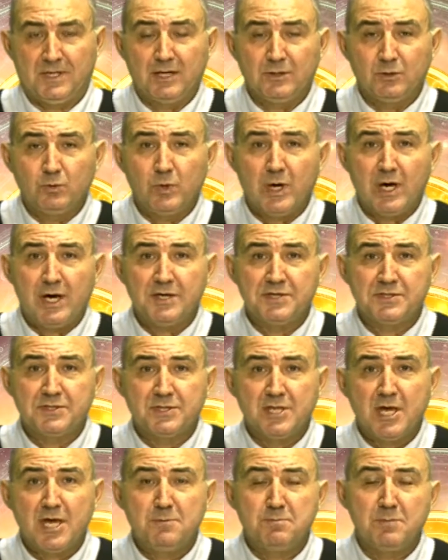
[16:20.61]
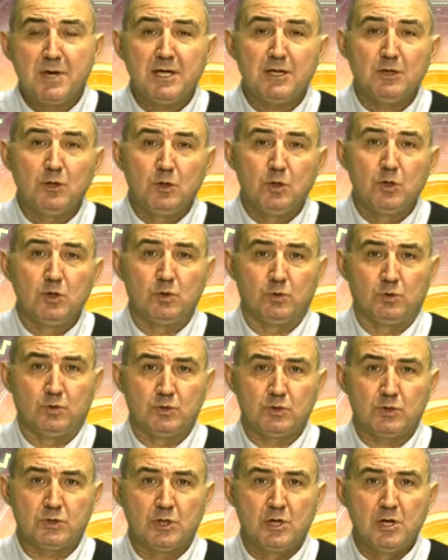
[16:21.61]
Otherwise, they may
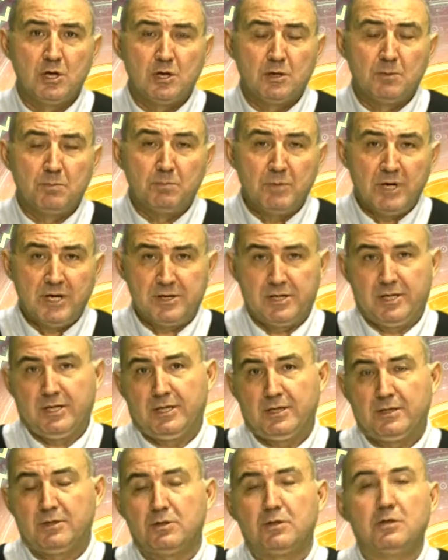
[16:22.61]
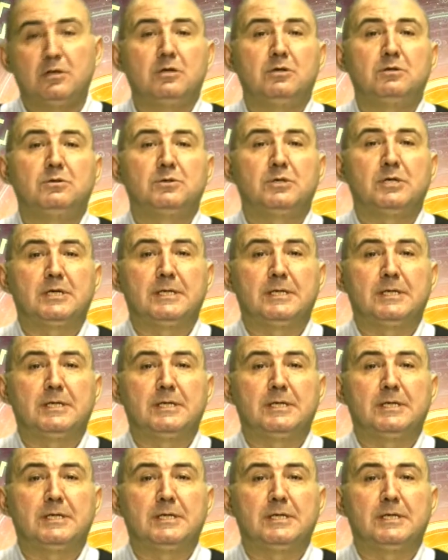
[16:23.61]
lose money or